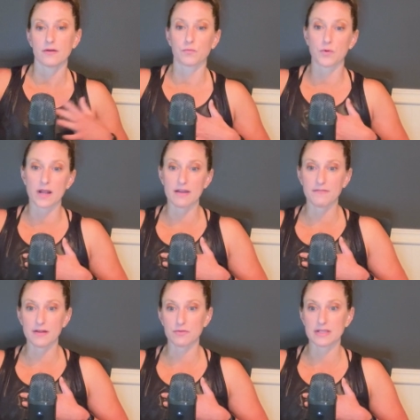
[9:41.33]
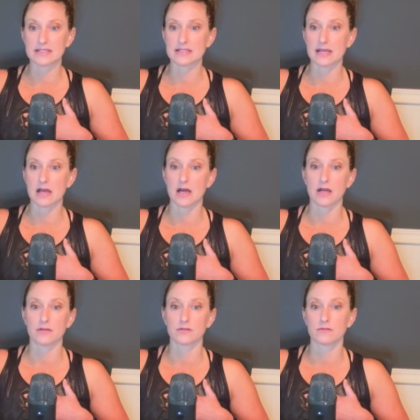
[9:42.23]
what I find really
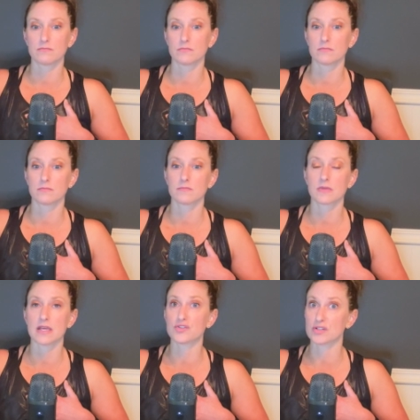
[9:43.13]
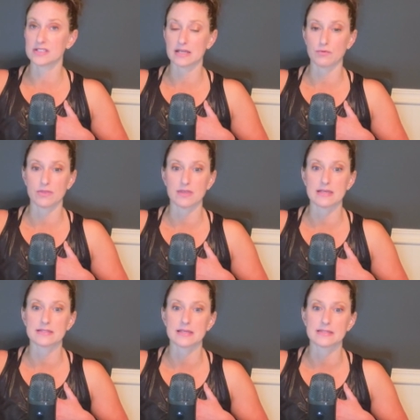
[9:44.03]
uh, interesting with
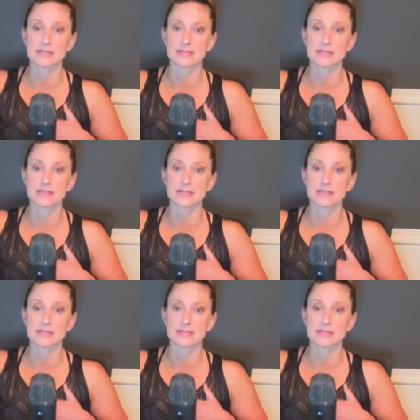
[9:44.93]
this is